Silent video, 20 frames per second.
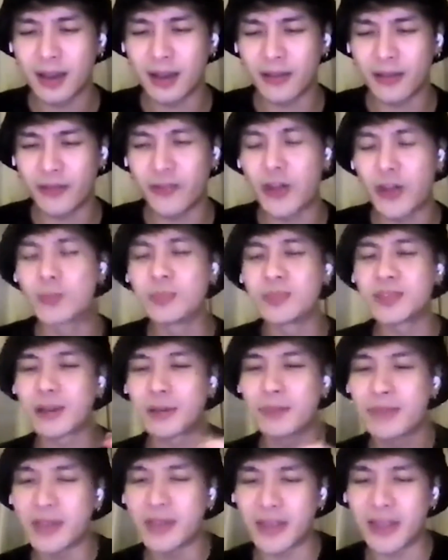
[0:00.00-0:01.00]
film
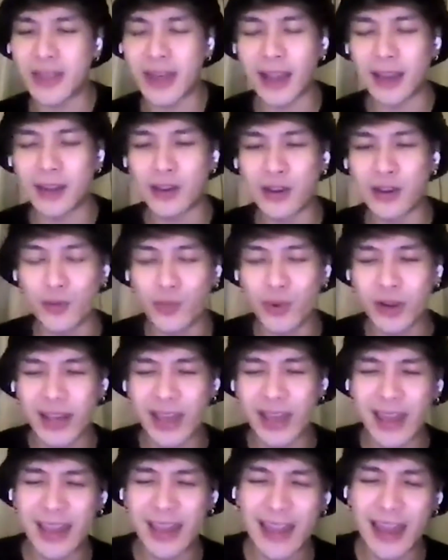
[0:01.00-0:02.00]
something that,
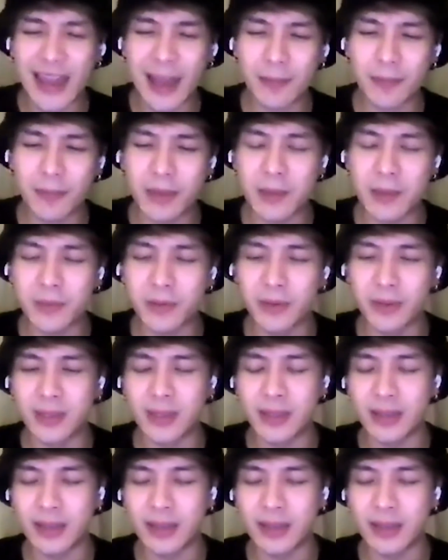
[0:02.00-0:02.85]
really get people